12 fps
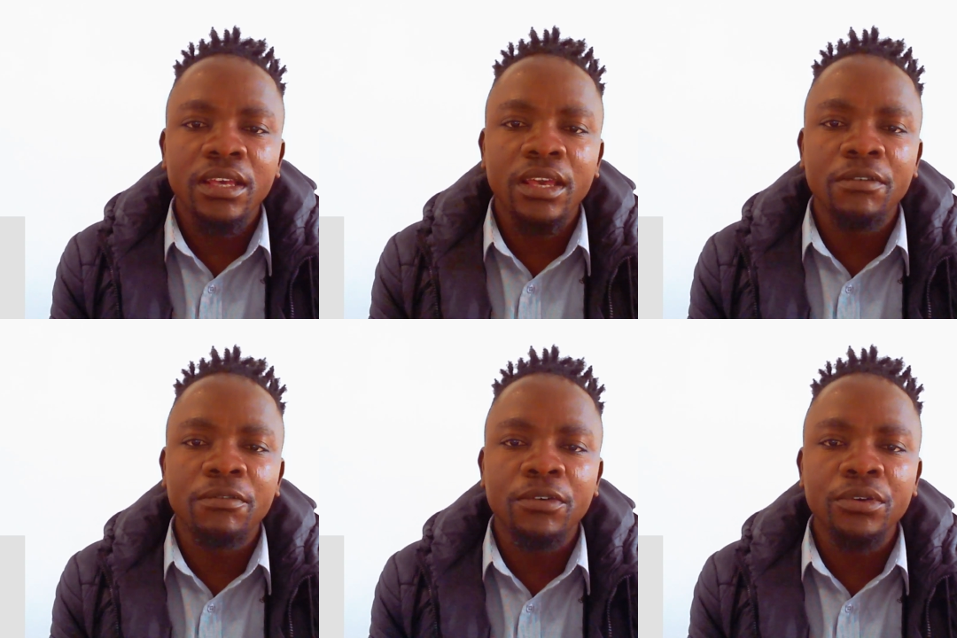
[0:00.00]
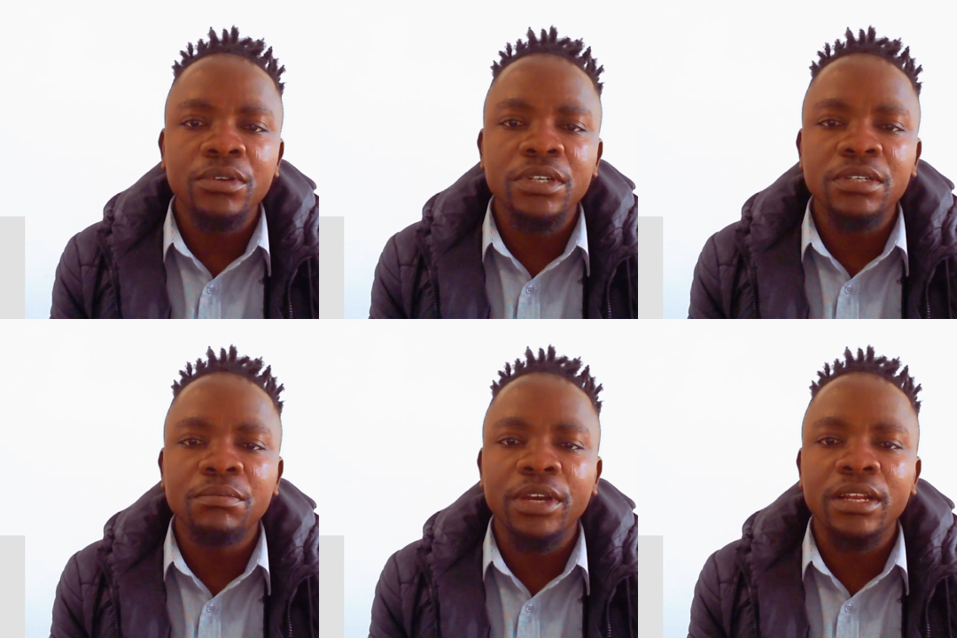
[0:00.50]
a
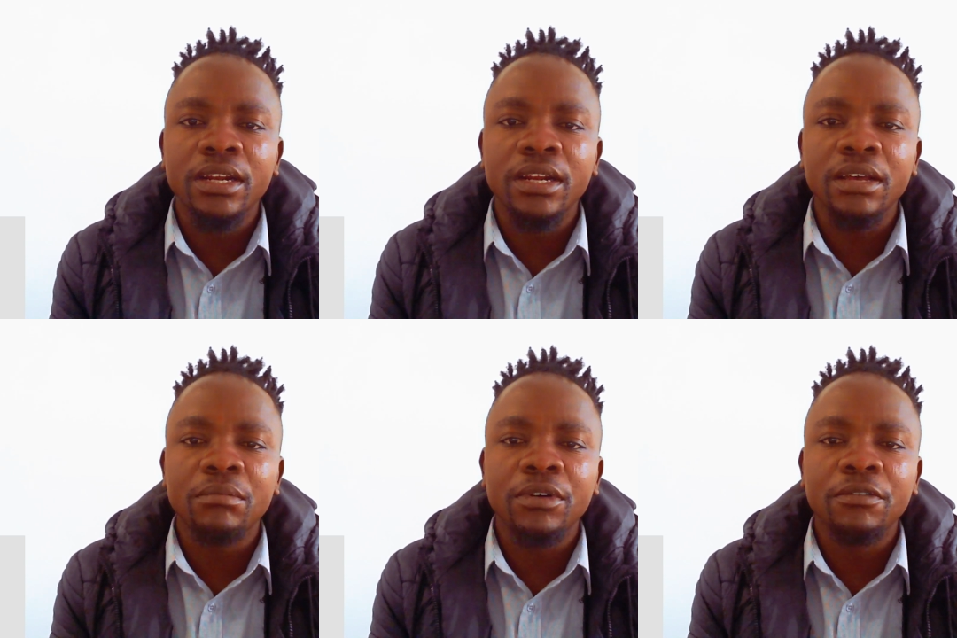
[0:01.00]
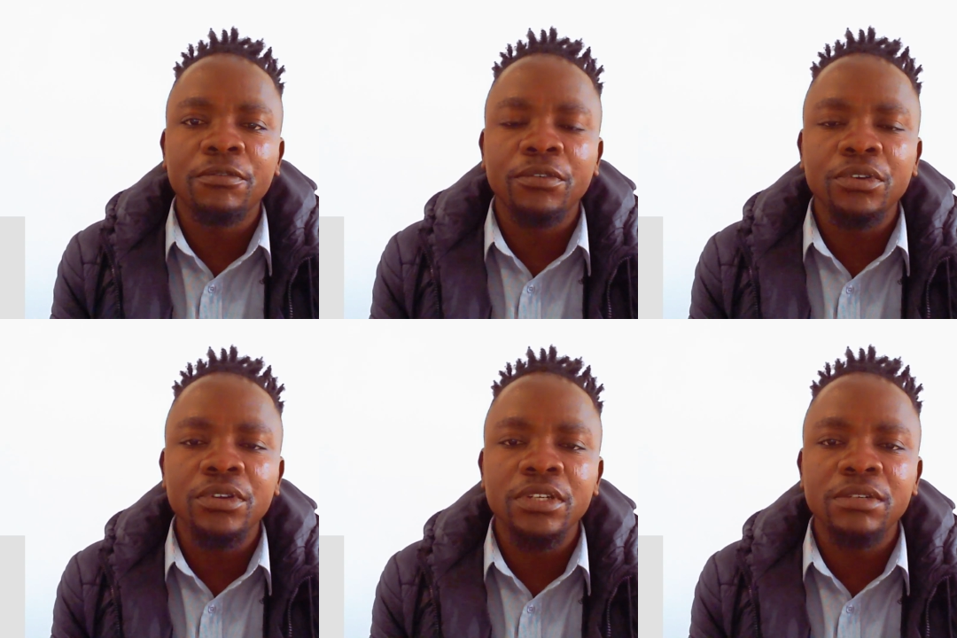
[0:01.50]
4-unit binary number,
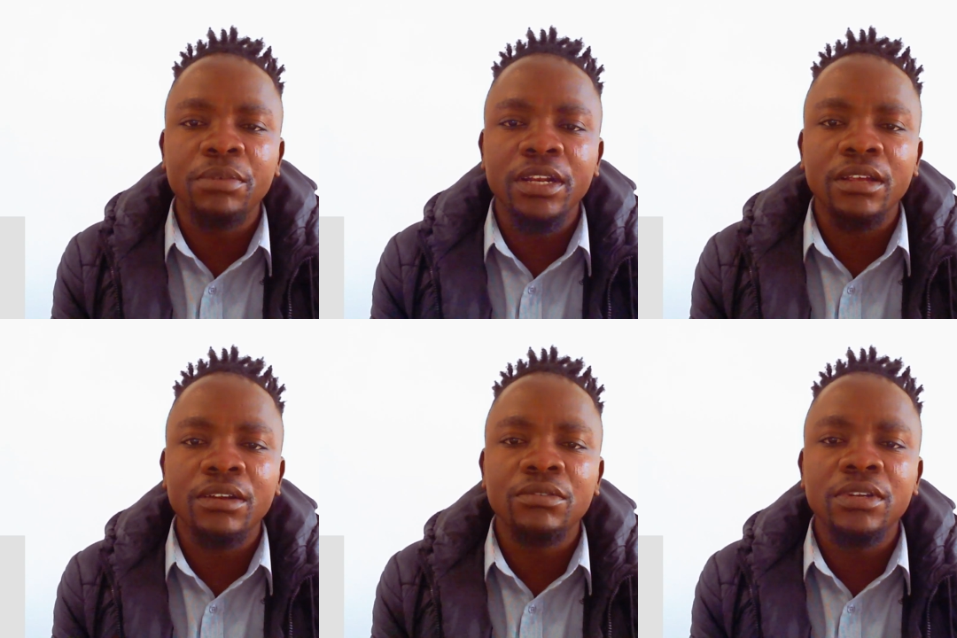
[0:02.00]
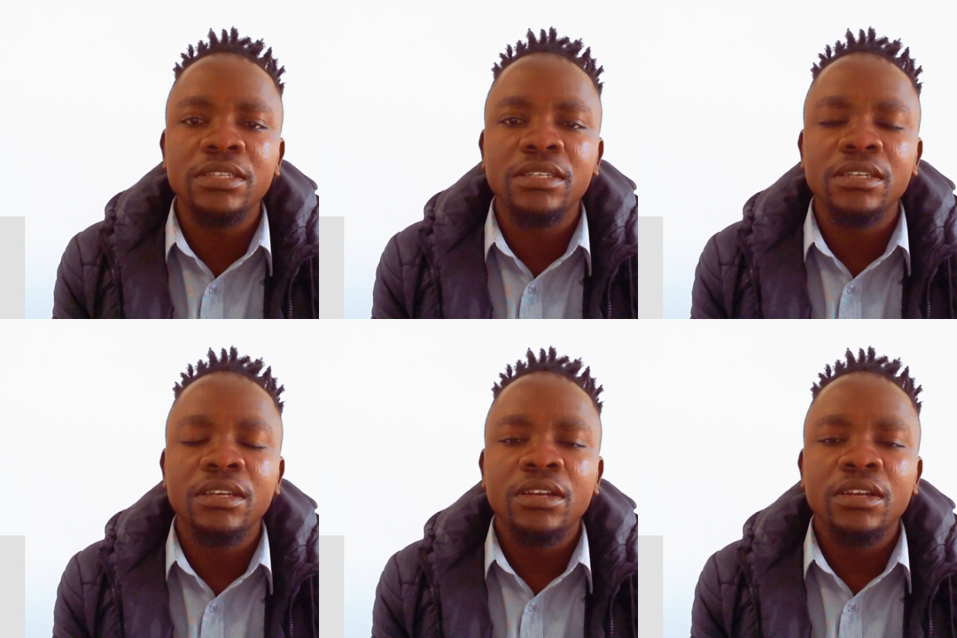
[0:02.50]
4-unit binary units,